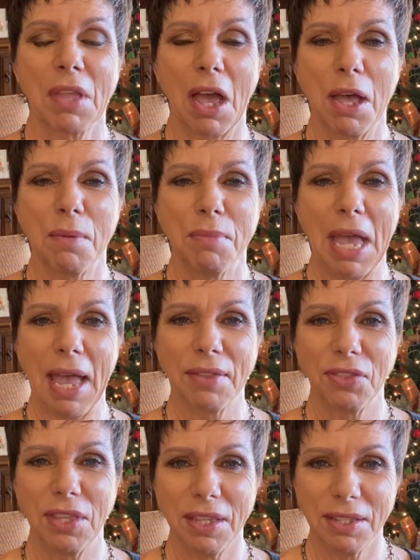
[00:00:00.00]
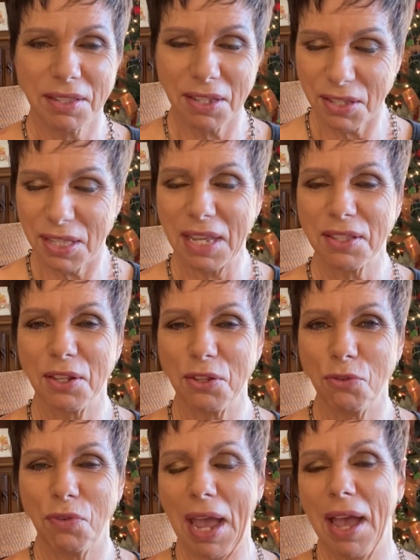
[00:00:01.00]
at the success that
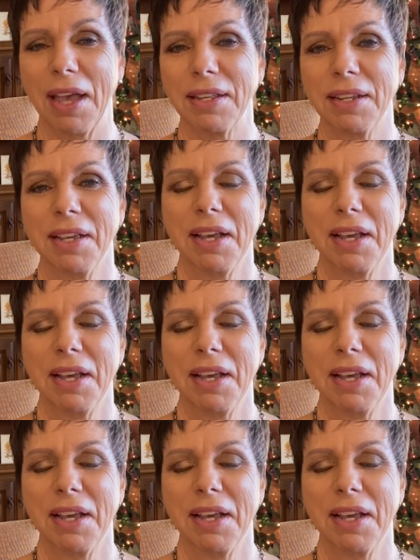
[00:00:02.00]
you've had.